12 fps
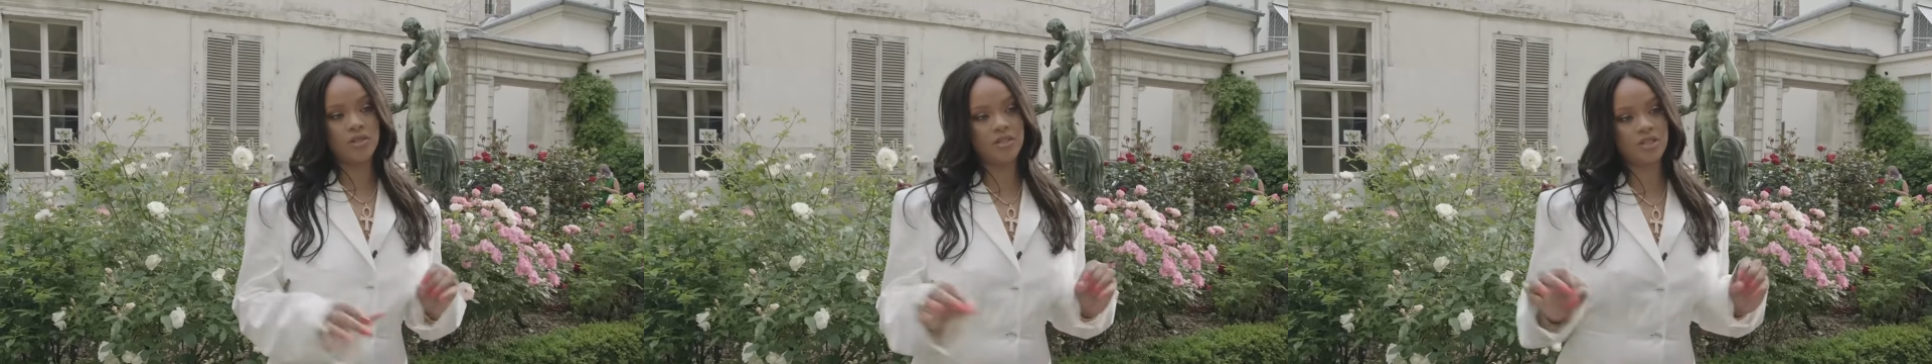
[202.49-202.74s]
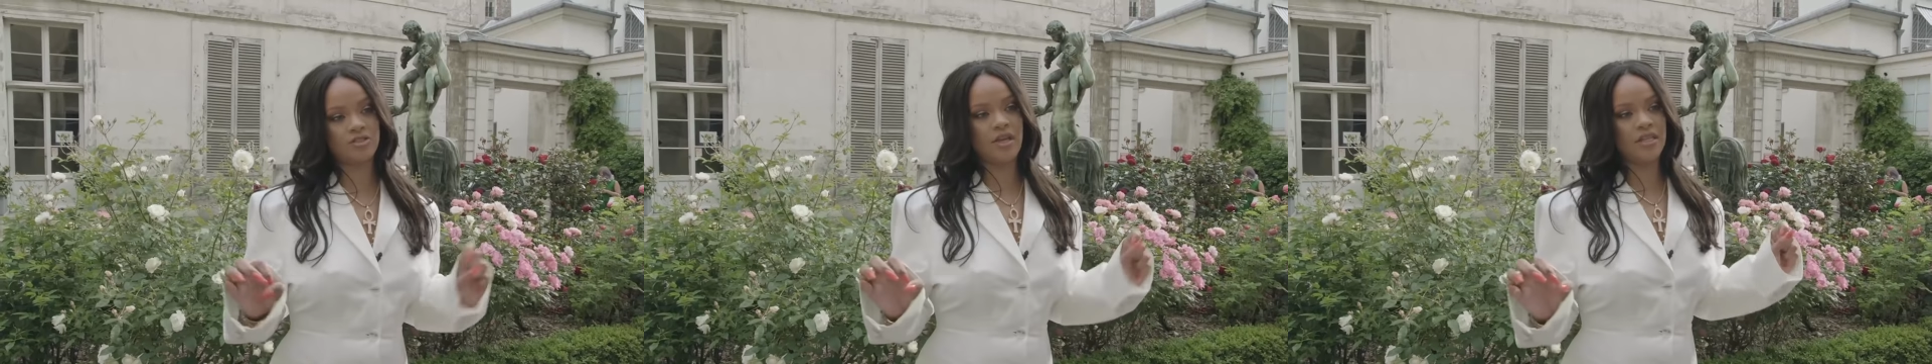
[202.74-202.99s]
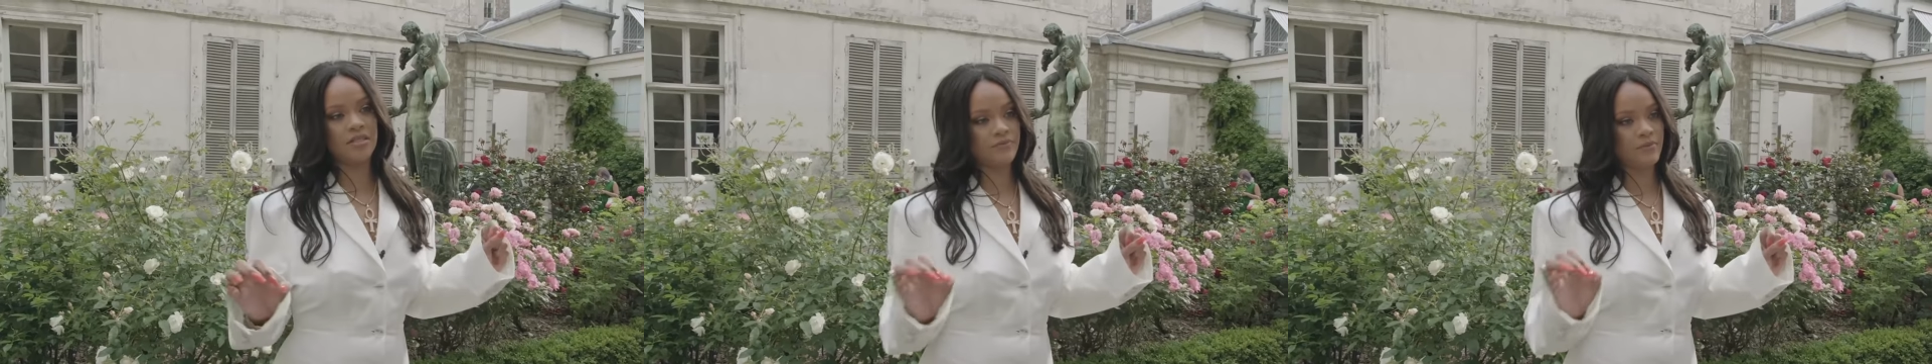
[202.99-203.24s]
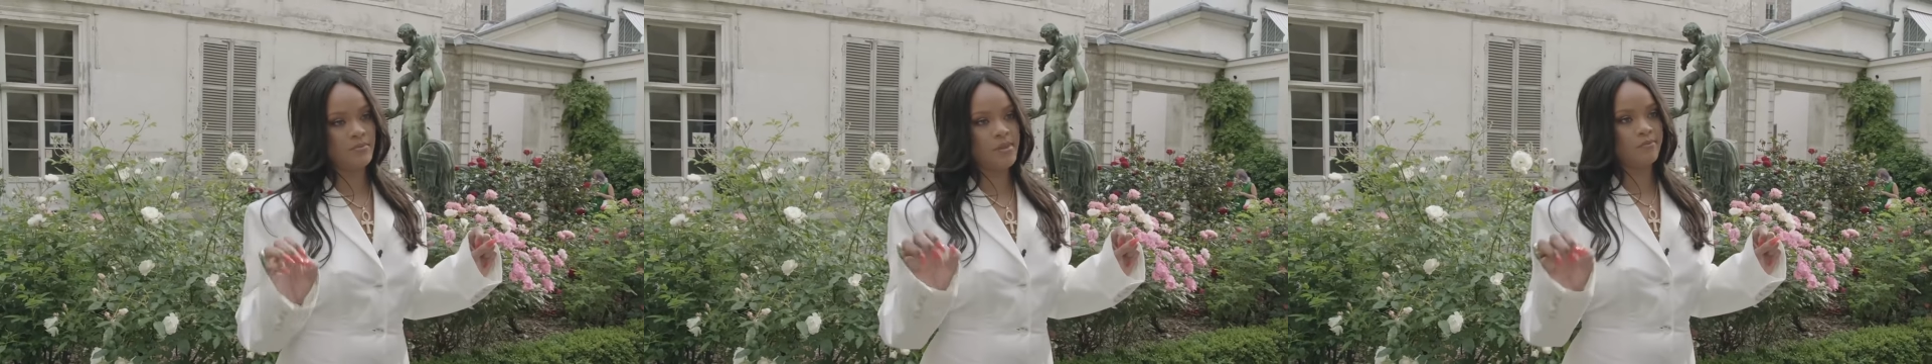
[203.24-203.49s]
corset dress
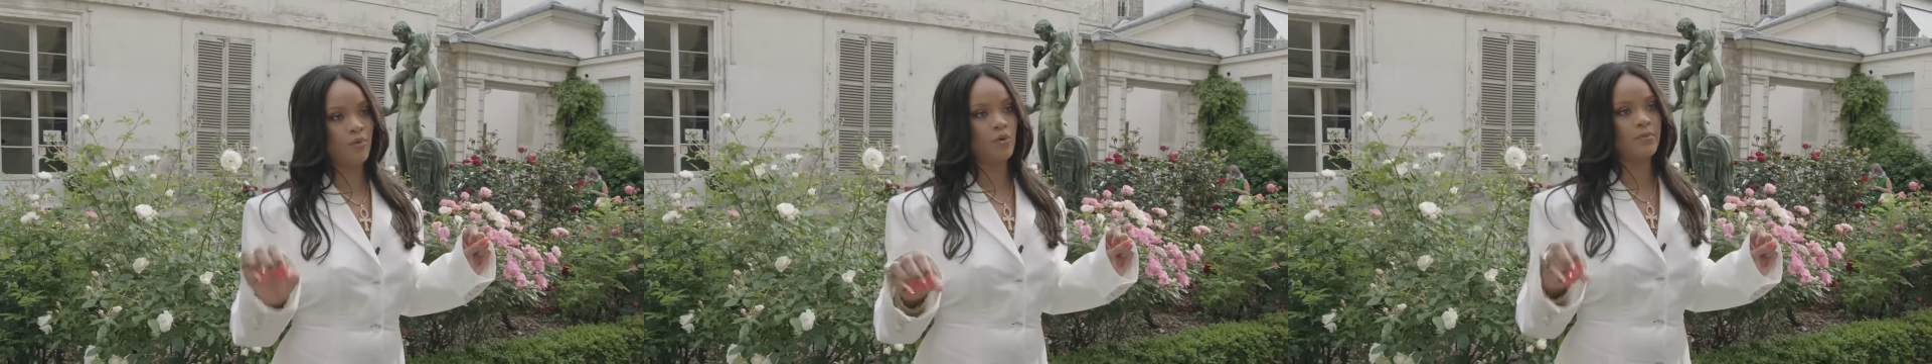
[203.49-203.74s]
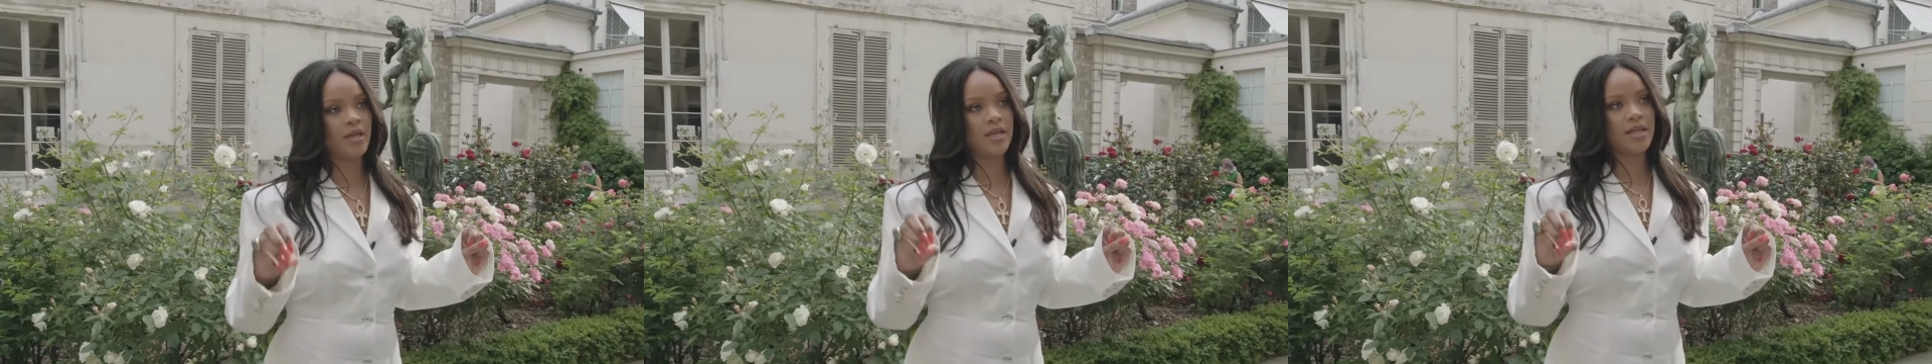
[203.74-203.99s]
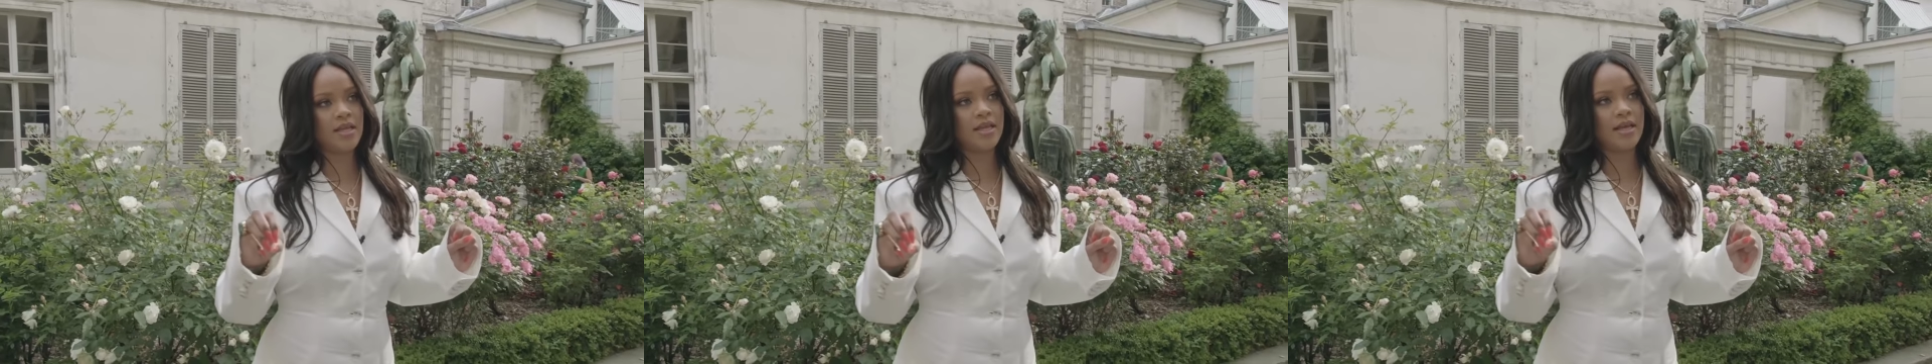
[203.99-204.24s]
from the moment